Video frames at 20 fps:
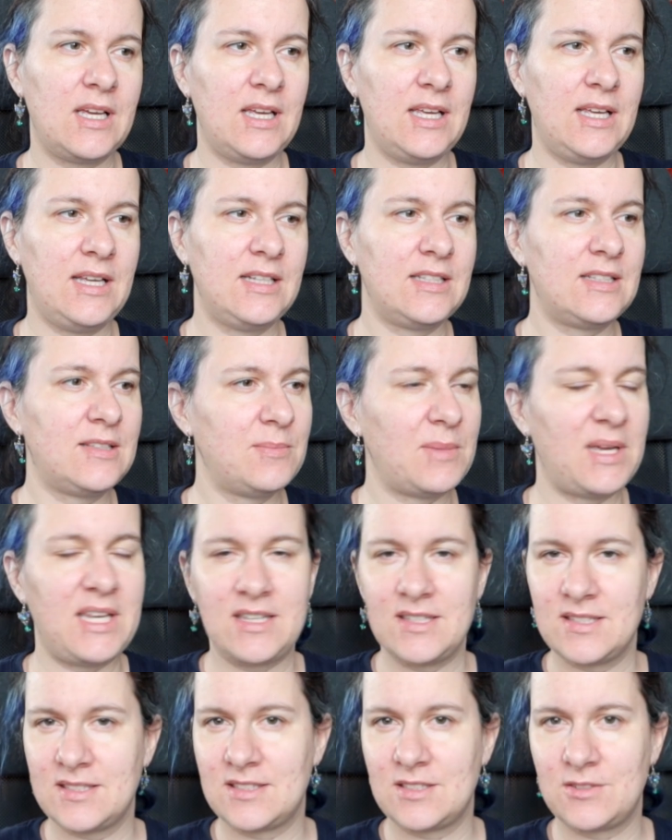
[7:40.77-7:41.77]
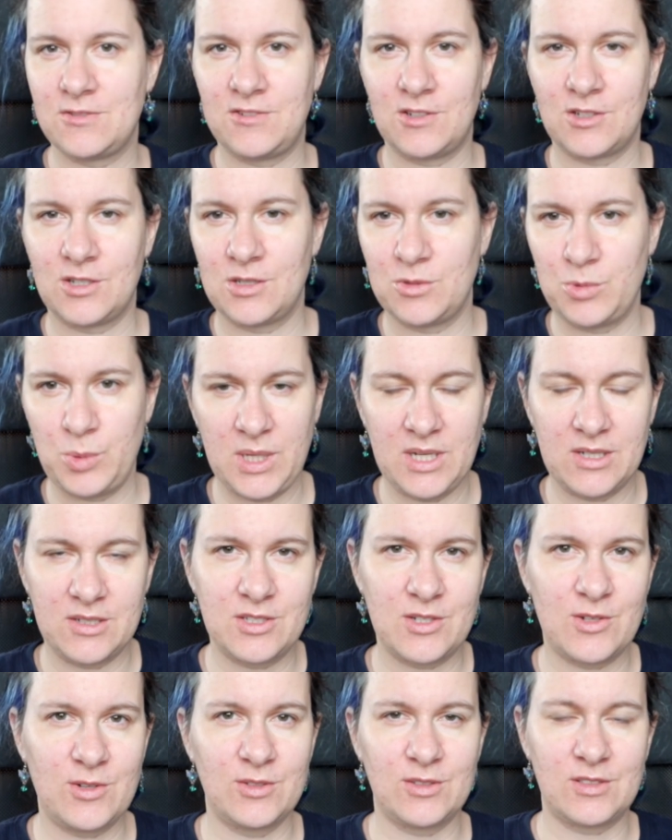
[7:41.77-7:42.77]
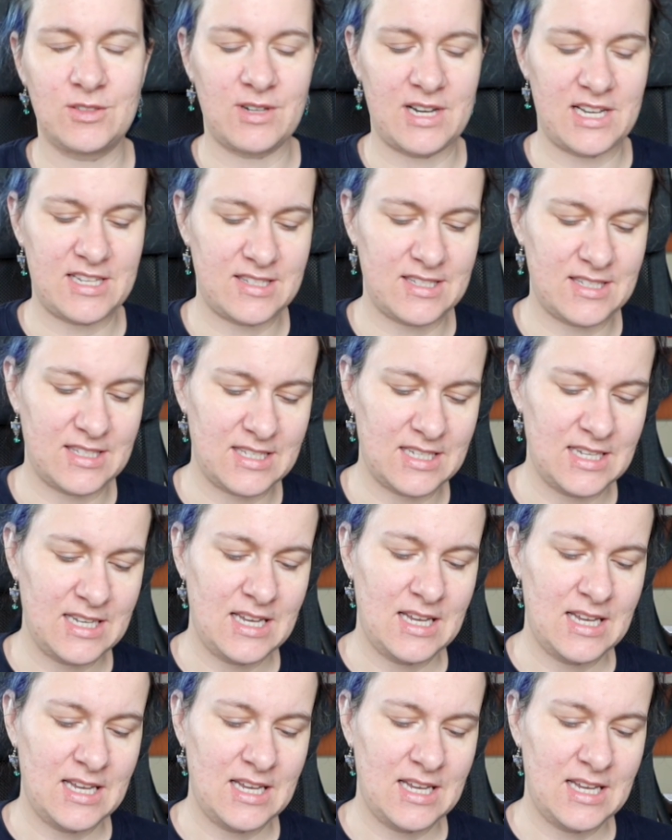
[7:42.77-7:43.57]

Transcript: it makes for a weird contrast